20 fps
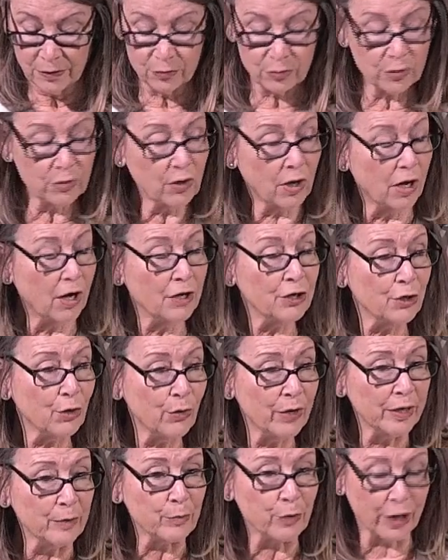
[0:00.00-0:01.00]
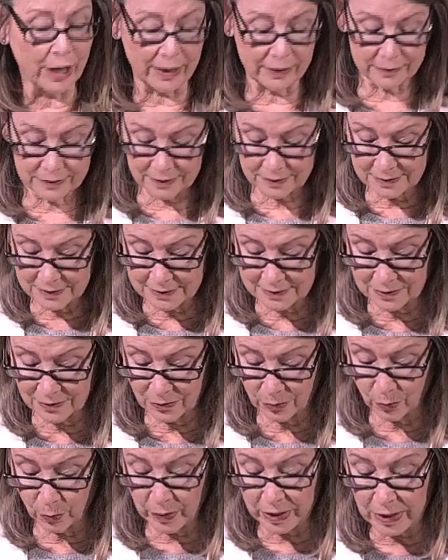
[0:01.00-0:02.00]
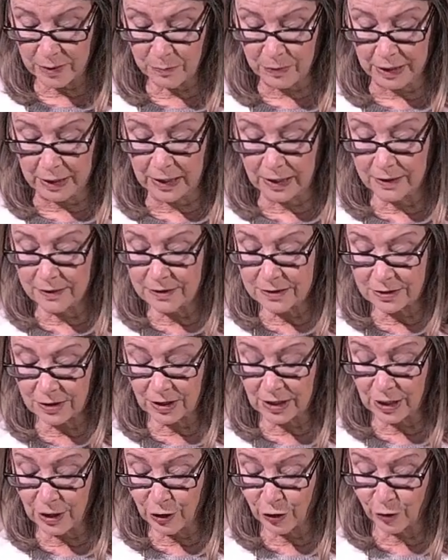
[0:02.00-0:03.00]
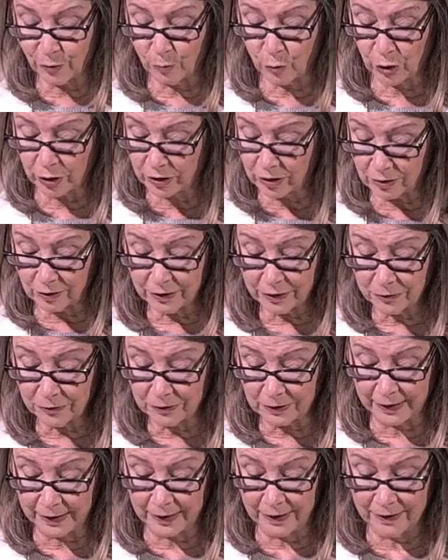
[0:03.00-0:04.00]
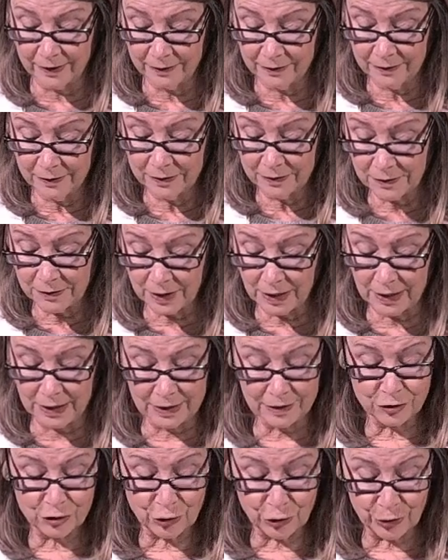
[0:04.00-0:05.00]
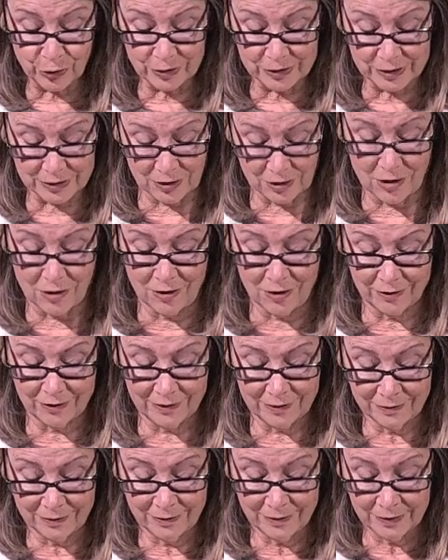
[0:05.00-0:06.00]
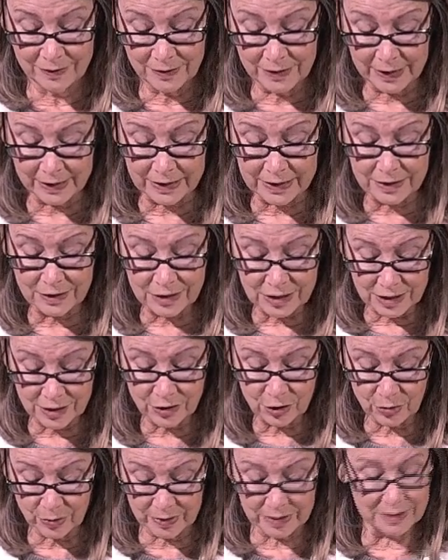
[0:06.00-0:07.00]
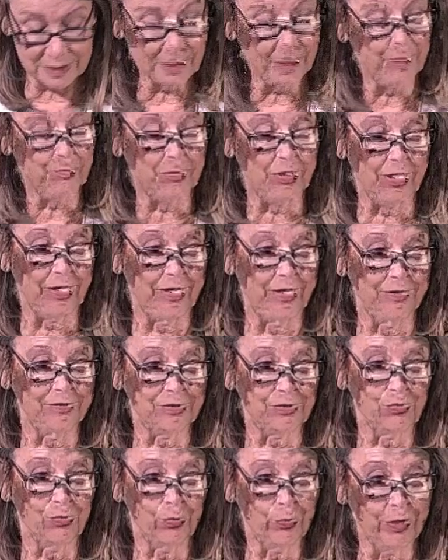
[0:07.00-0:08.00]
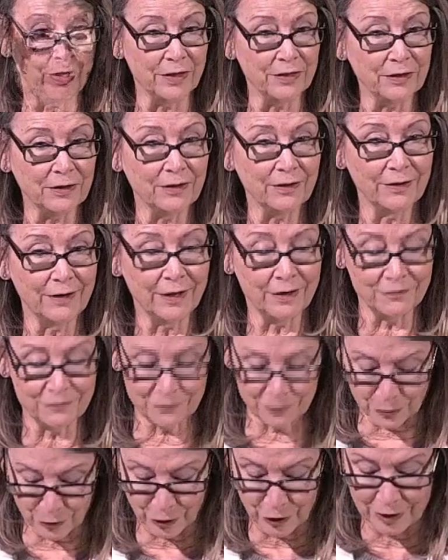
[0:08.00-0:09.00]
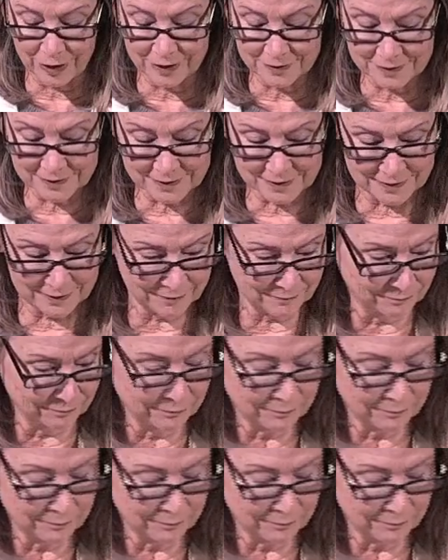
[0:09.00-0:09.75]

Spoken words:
Through ongoing practice, we begin to hear more clearly the internal song that continuously plays with and for us.